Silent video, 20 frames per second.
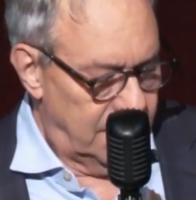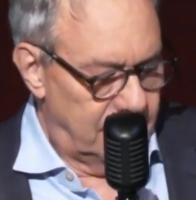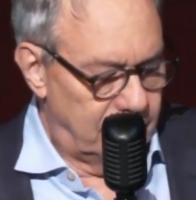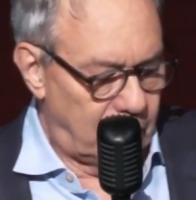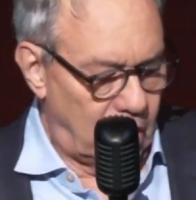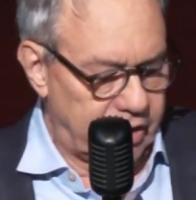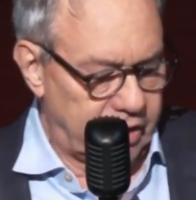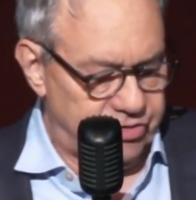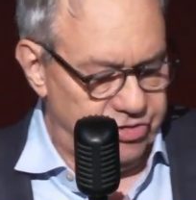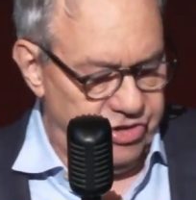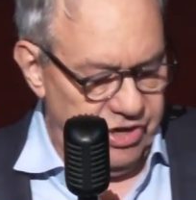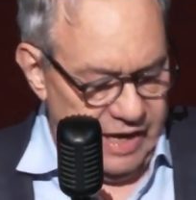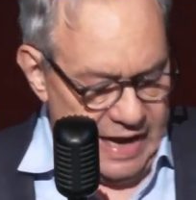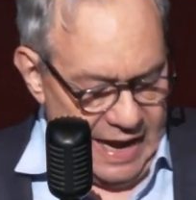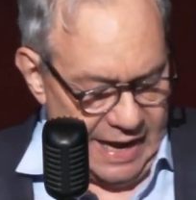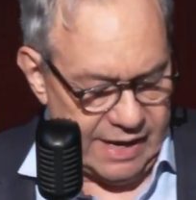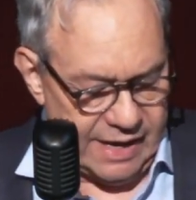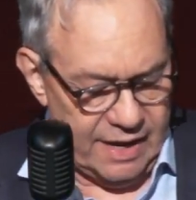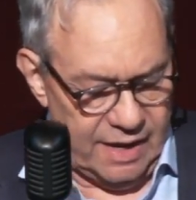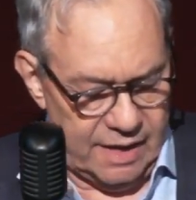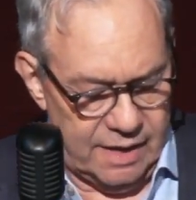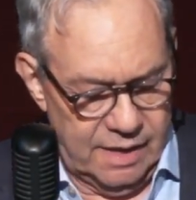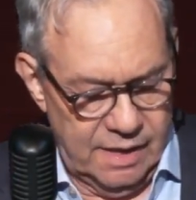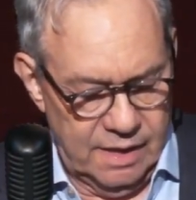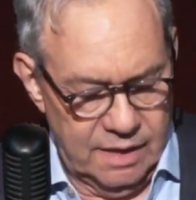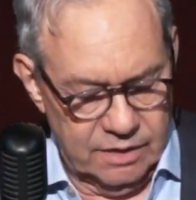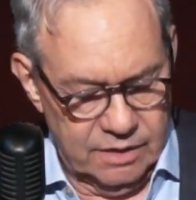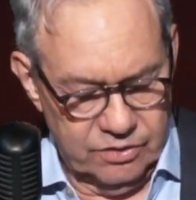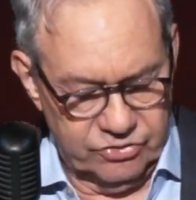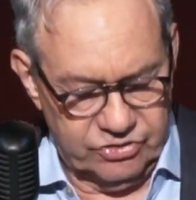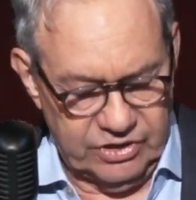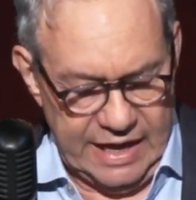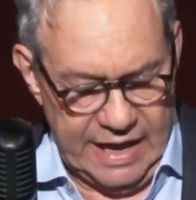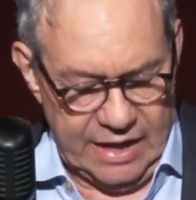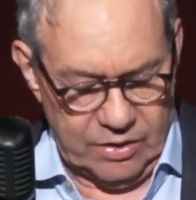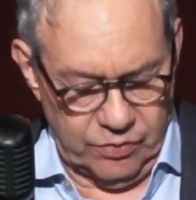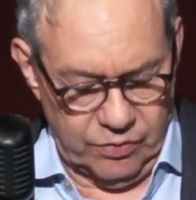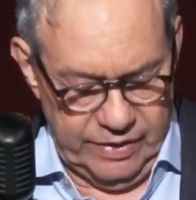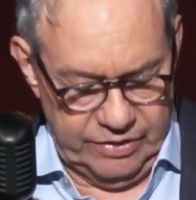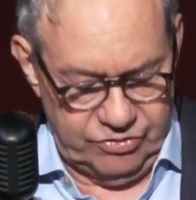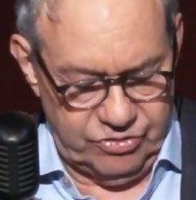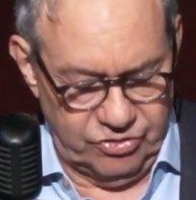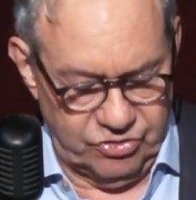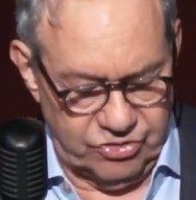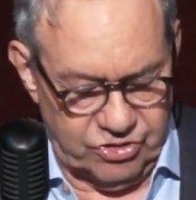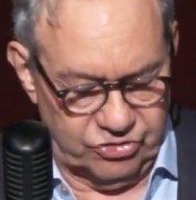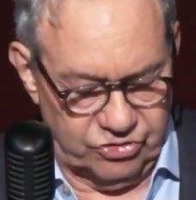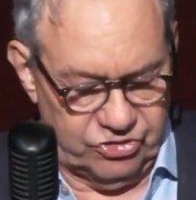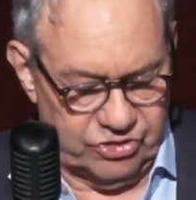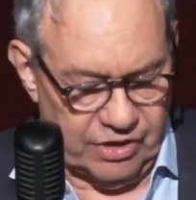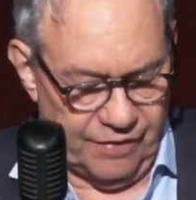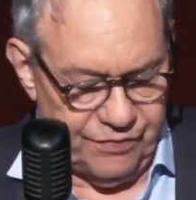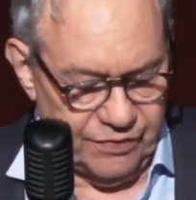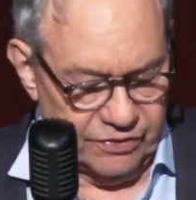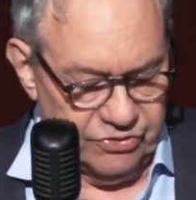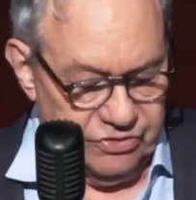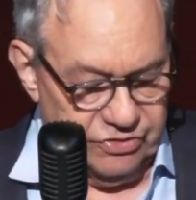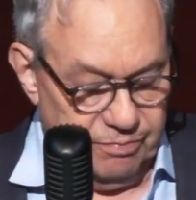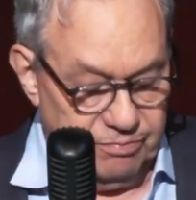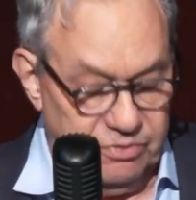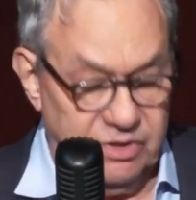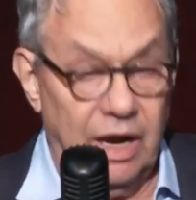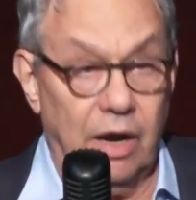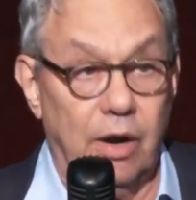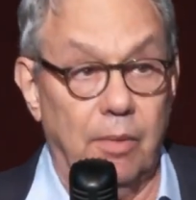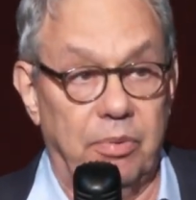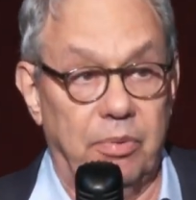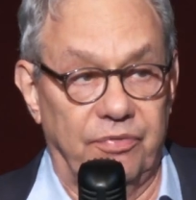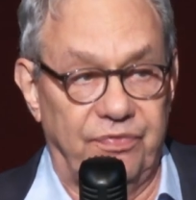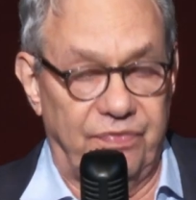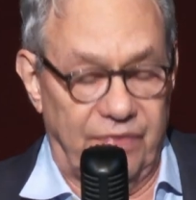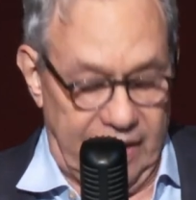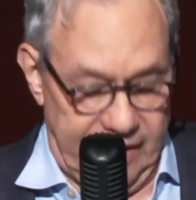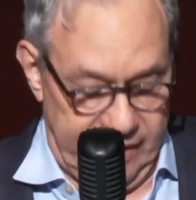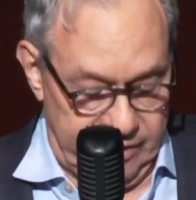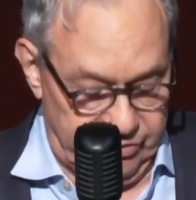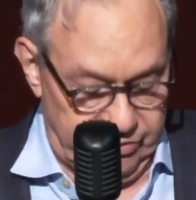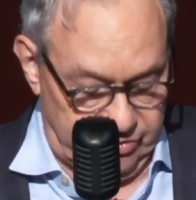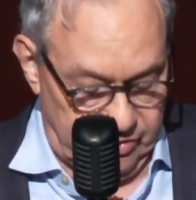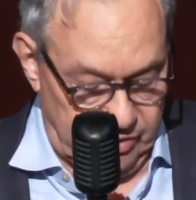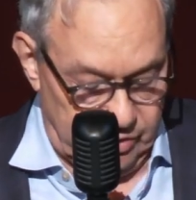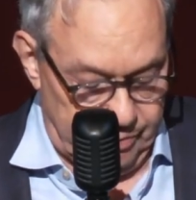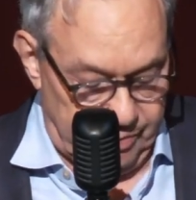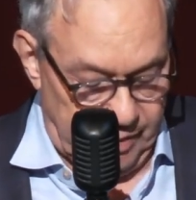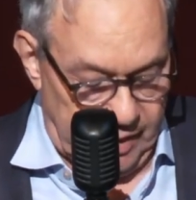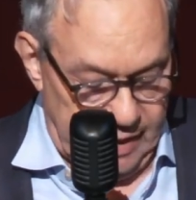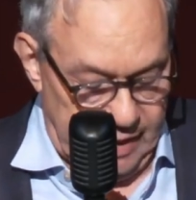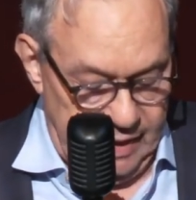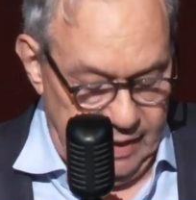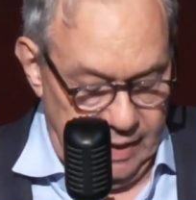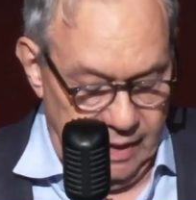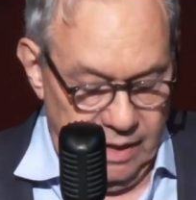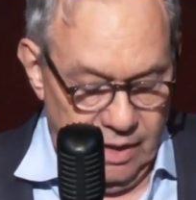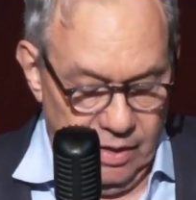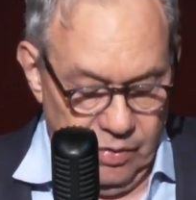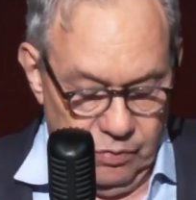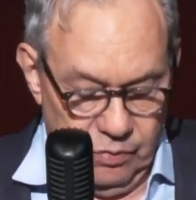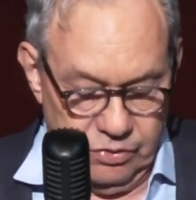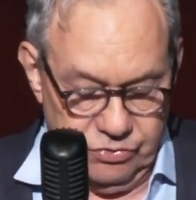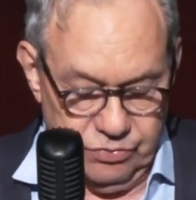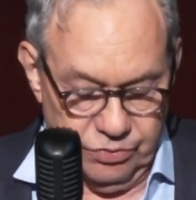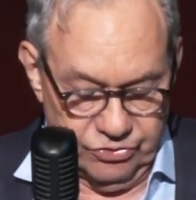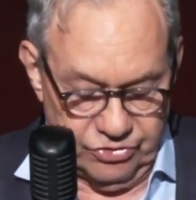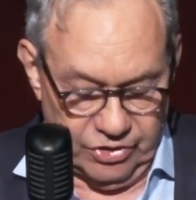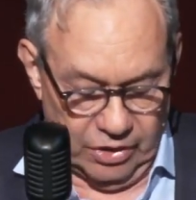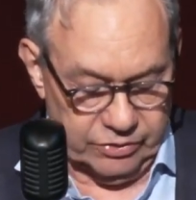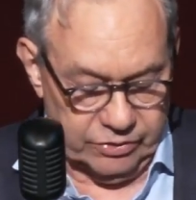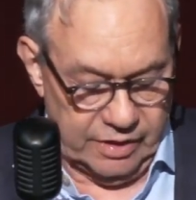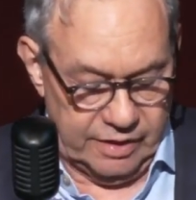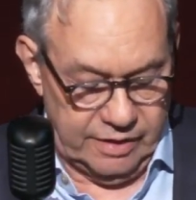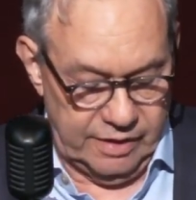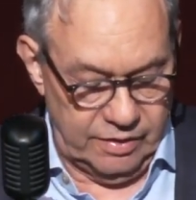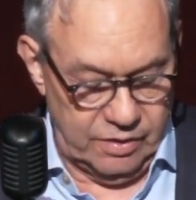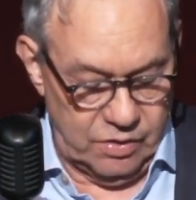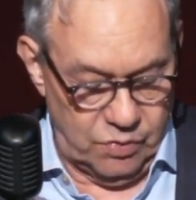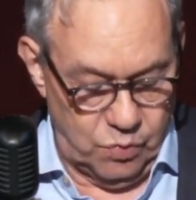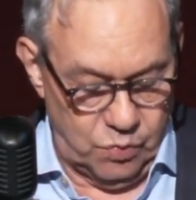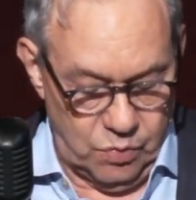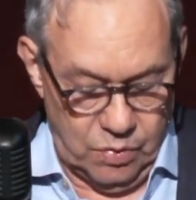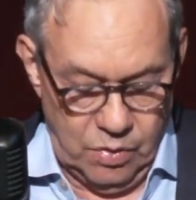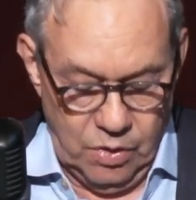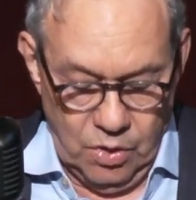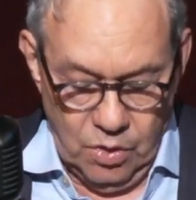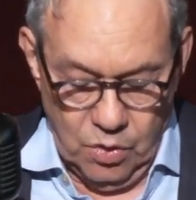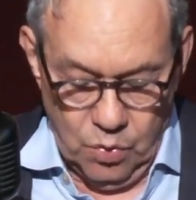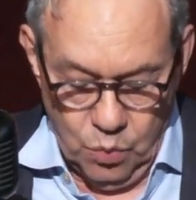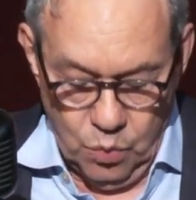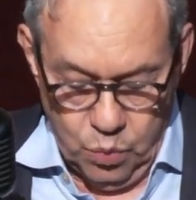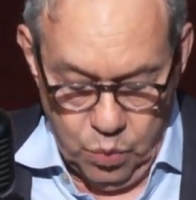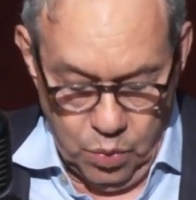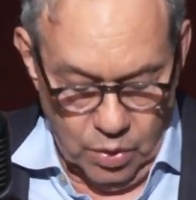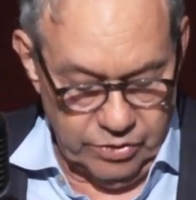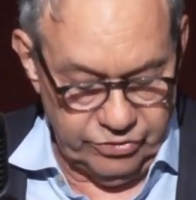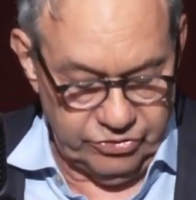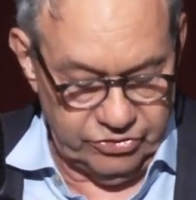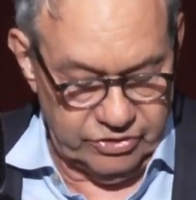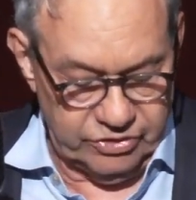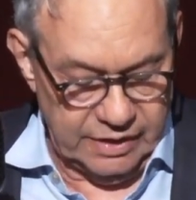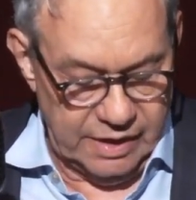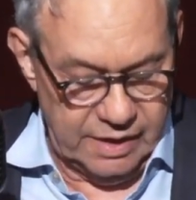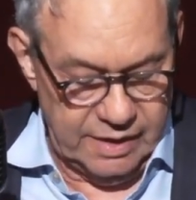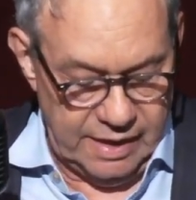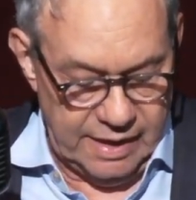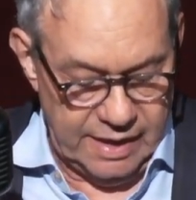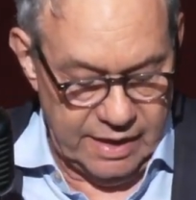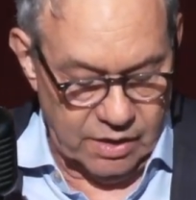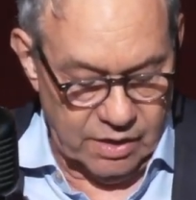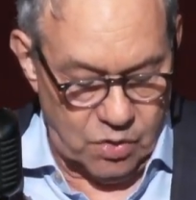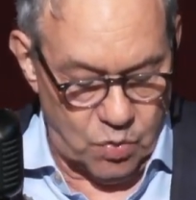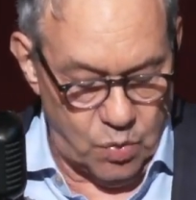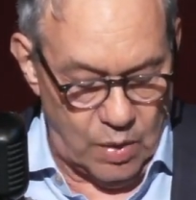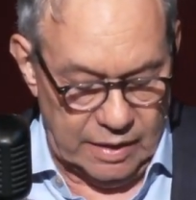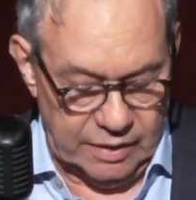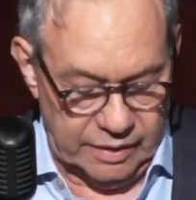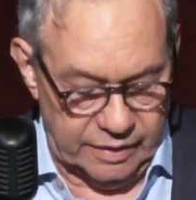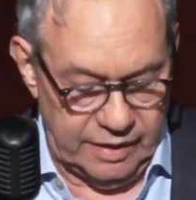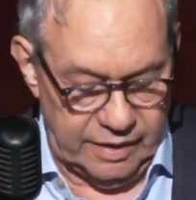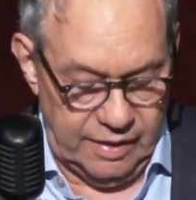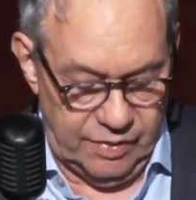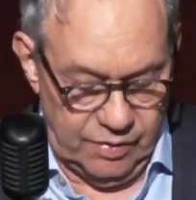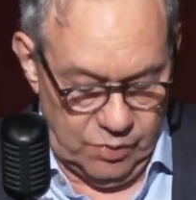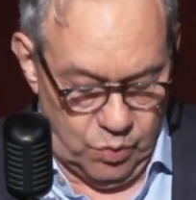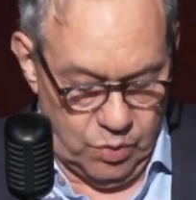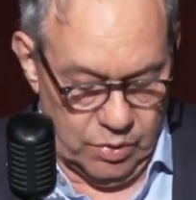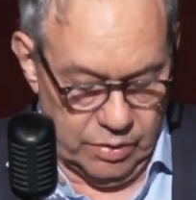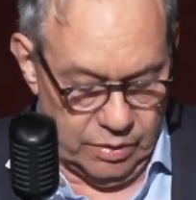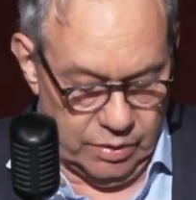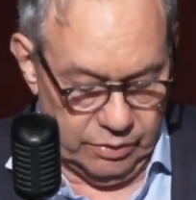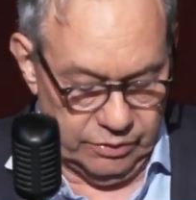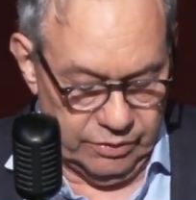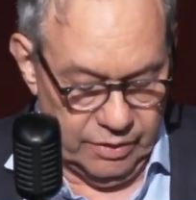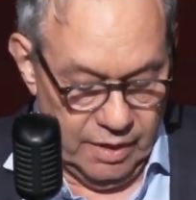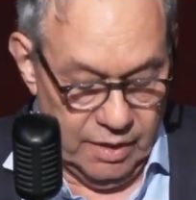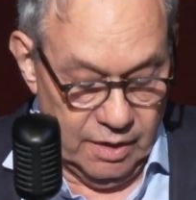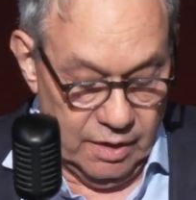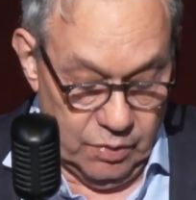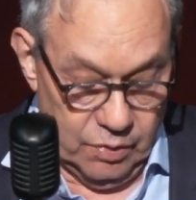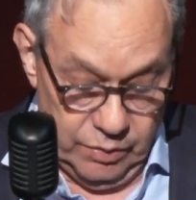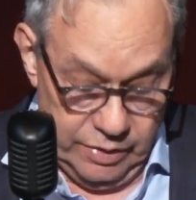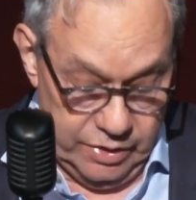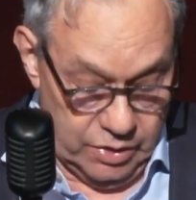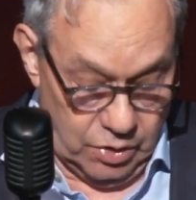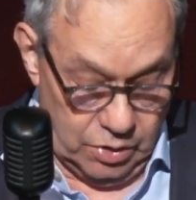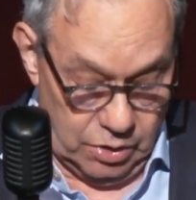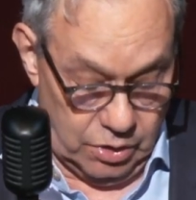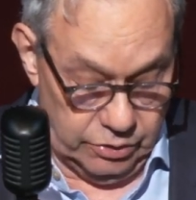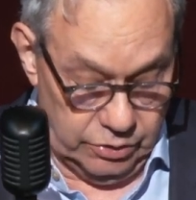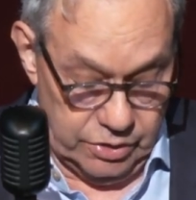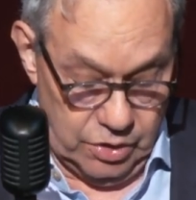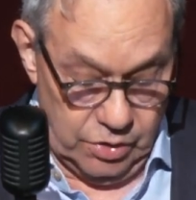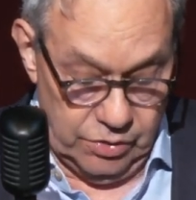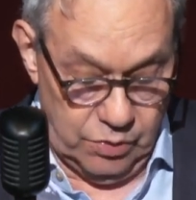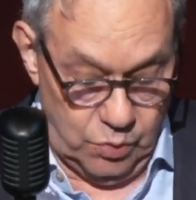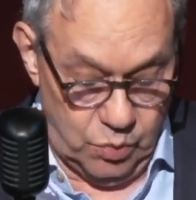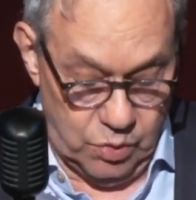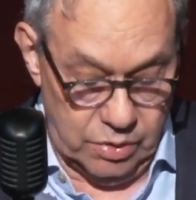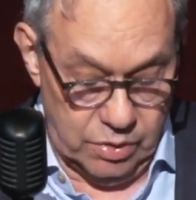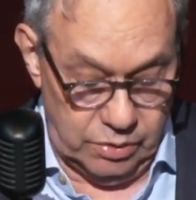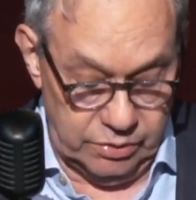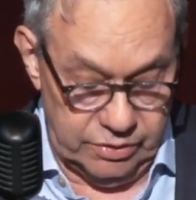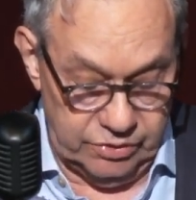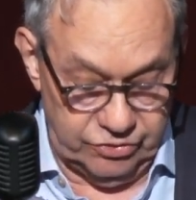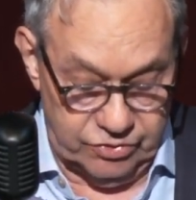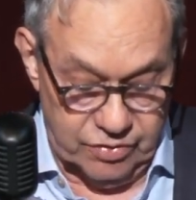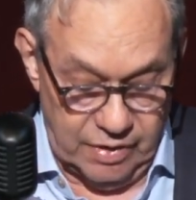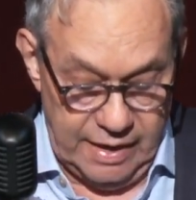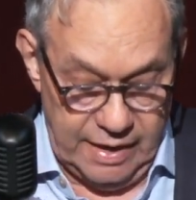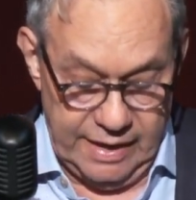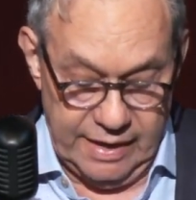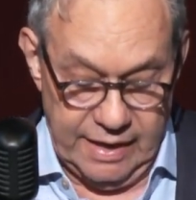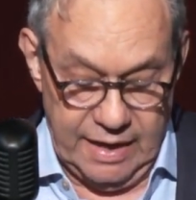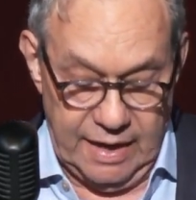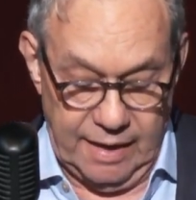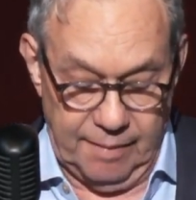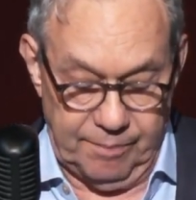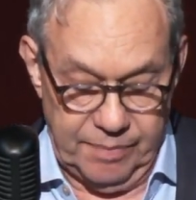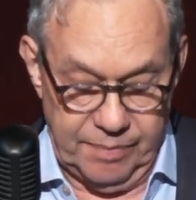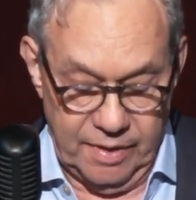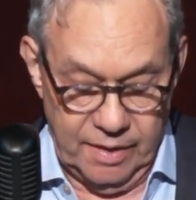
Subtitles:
Mark Janeka, Seattle region just suffered some terrible fires nearby, which resulted in the worst air quality in the world. We all know the world is drying up.